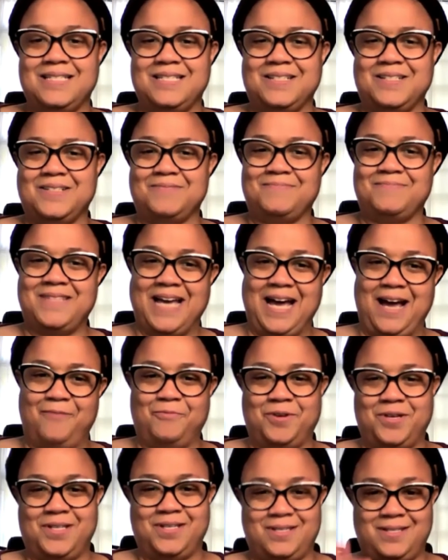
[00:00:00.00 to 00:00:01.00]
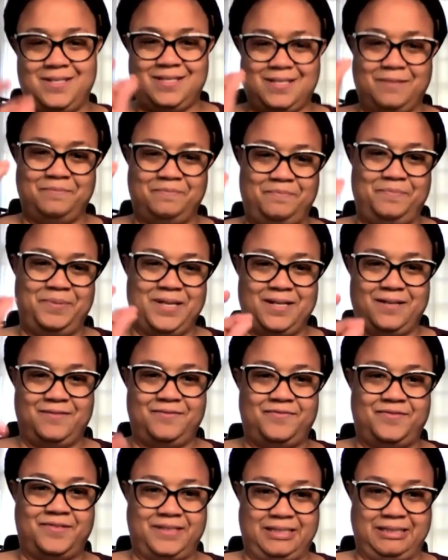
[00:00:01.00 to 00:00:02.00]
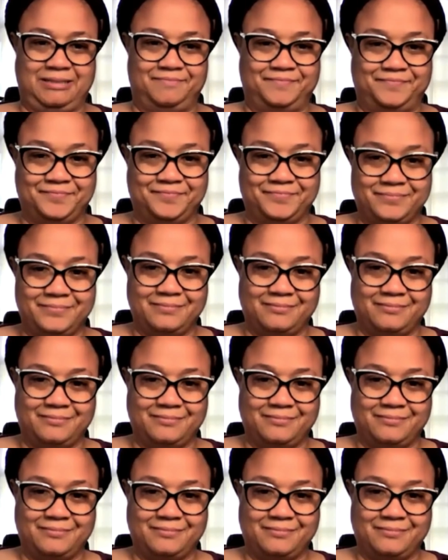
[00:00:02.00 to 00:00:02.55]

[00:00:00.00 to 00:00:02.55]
So that was a bit of a